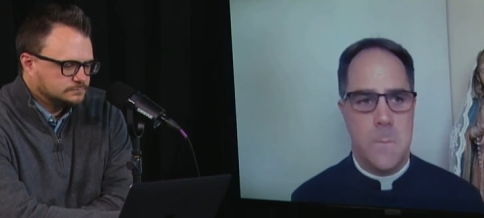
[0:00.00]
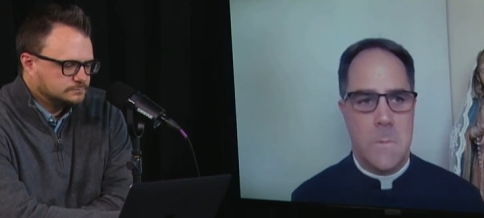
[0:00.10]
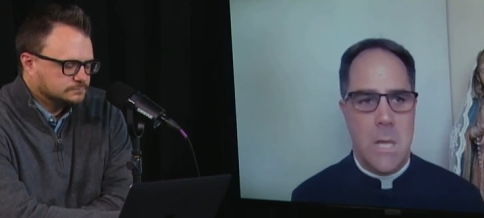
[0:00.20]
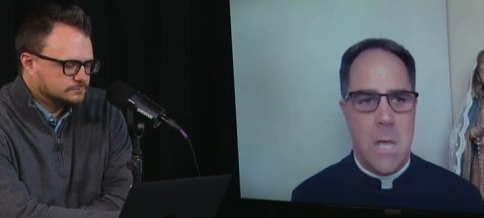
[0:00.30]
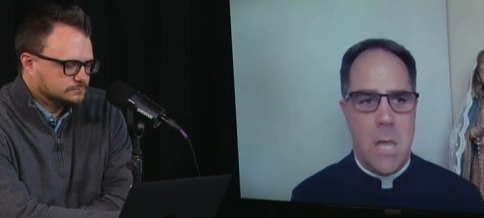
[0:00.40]

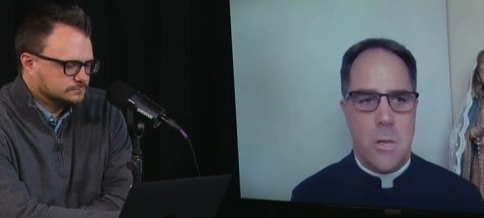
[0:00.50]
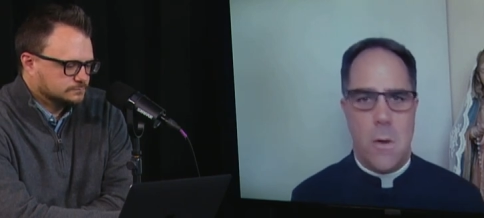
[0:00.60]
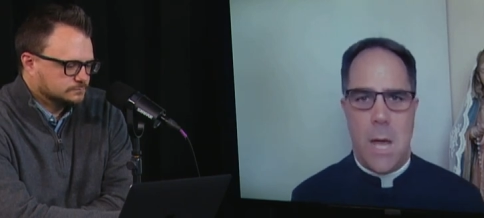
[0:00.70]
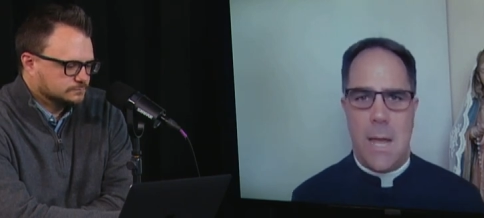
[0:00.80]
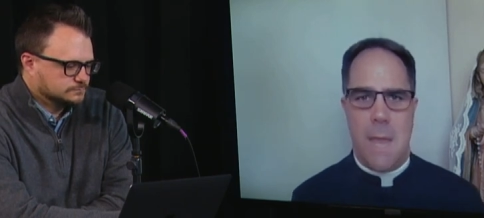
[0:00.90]
Speaker 1: You know, I
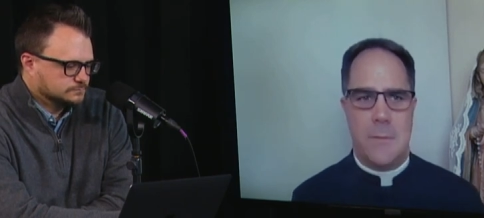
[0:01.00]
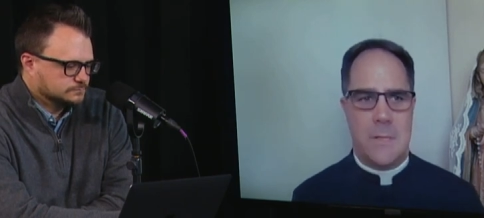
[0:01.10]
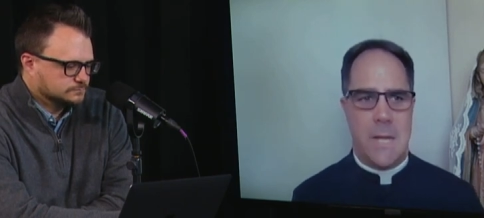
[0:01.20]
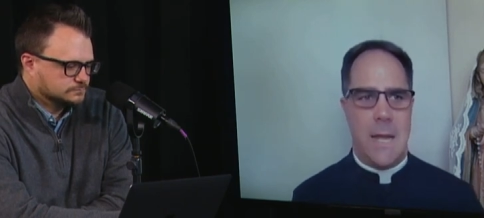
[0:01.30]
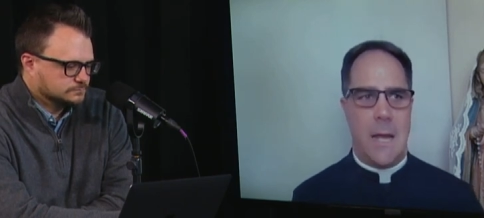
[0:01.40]
have to say,
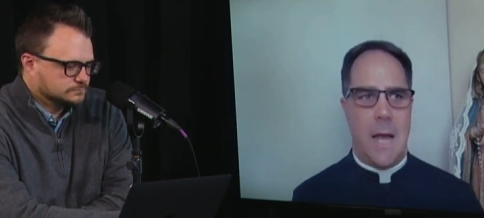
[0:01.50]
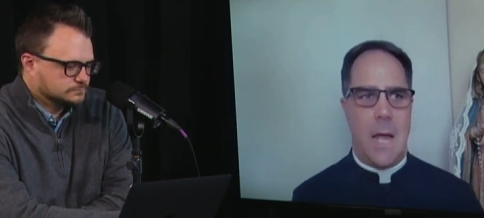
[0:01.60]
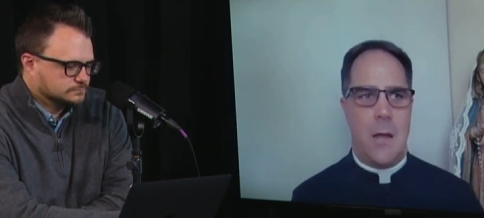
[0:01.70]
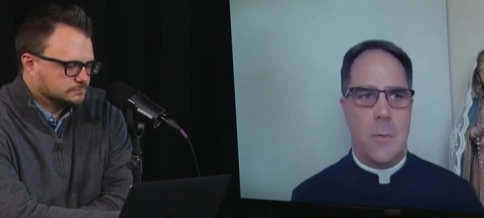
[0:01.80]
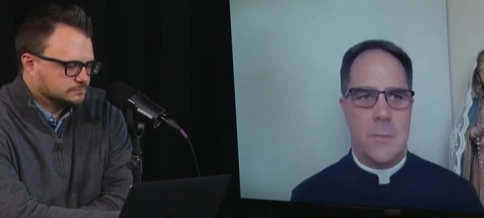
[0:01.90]
I
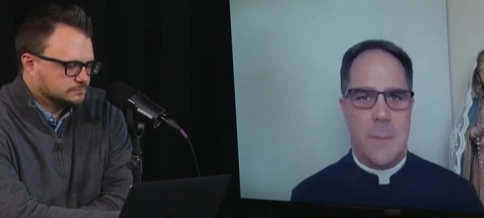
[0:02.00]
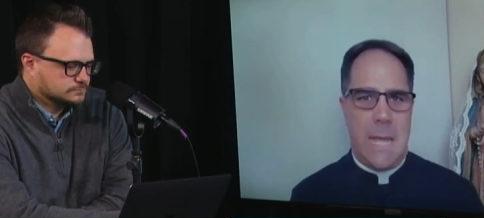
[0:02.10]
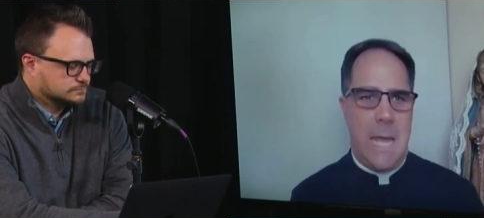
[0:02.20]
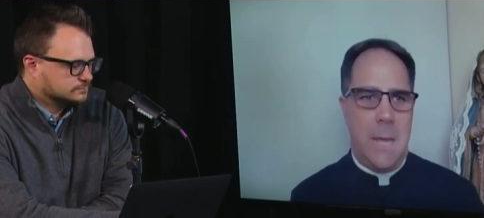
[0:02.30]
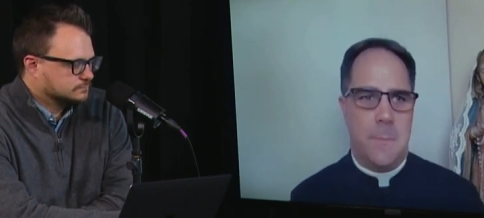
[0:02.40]
almost
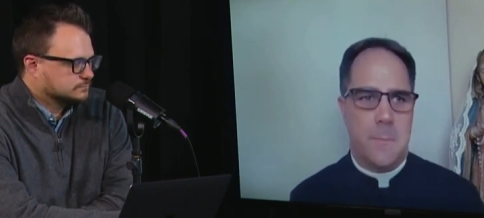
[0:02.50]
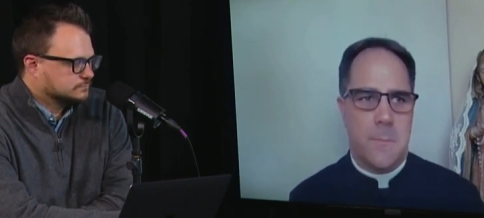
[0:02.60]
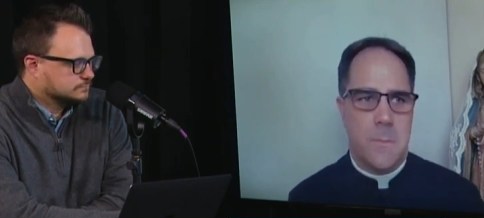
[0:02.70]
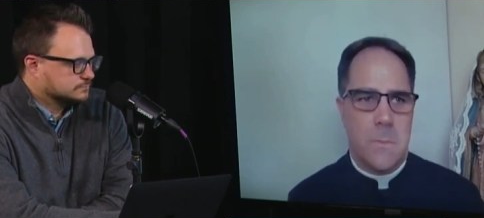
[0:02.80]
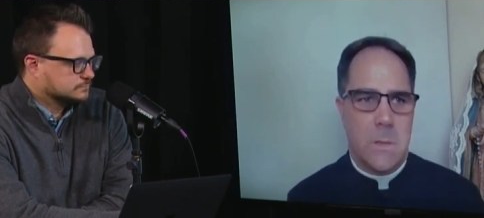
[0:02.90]
became
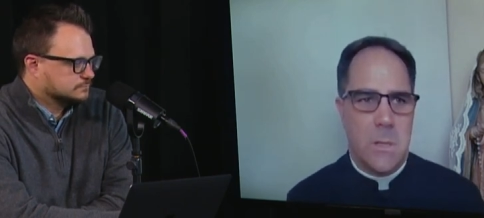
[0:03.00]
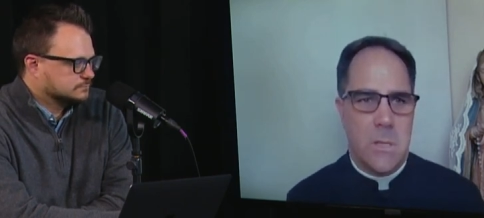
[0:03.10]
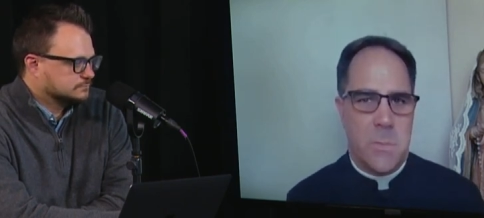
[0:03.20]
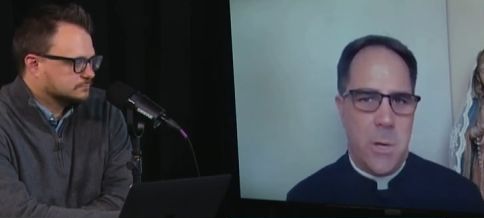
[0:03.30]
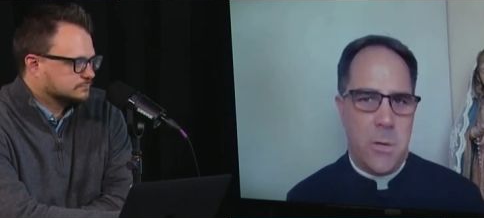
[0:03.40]

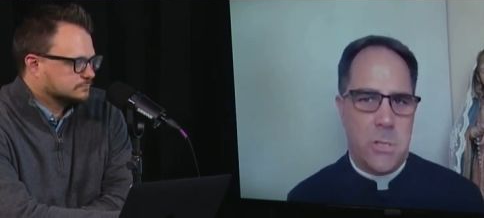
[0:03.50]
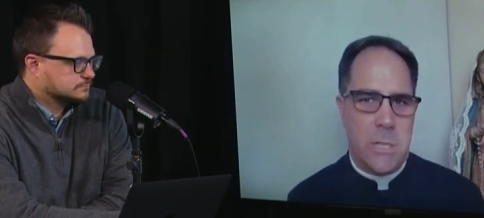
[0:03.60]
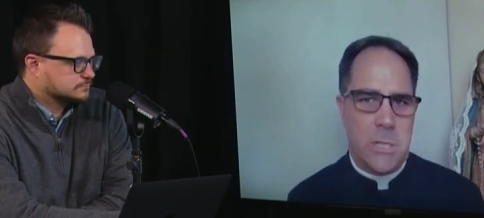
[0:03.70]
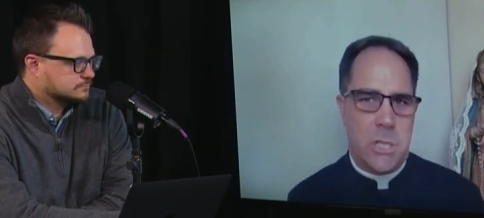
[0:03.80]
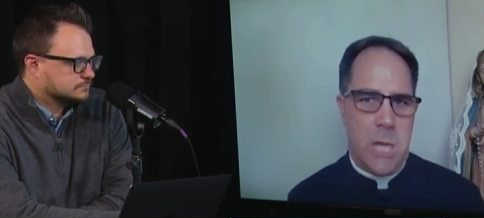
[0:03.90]
spiritually
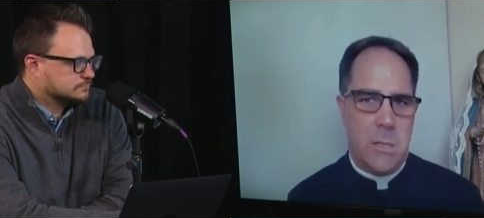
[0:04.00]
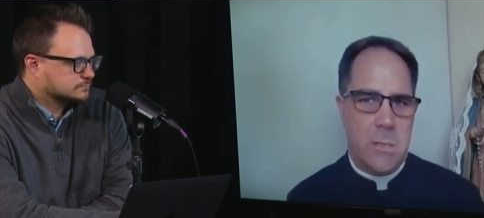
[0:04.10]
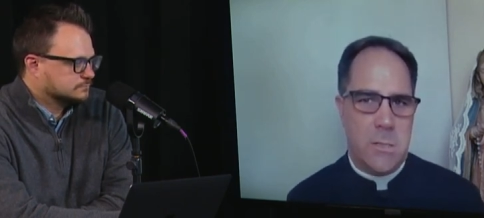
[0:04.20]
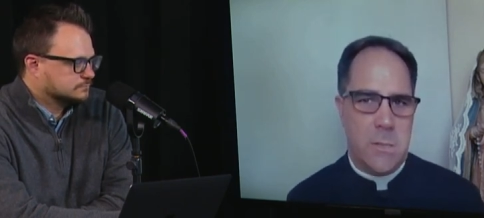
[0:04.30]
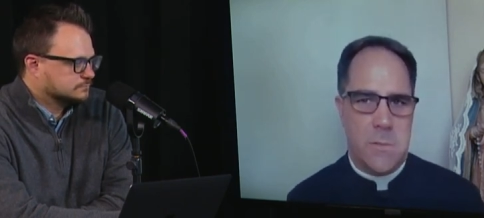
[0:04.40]
jealous of St.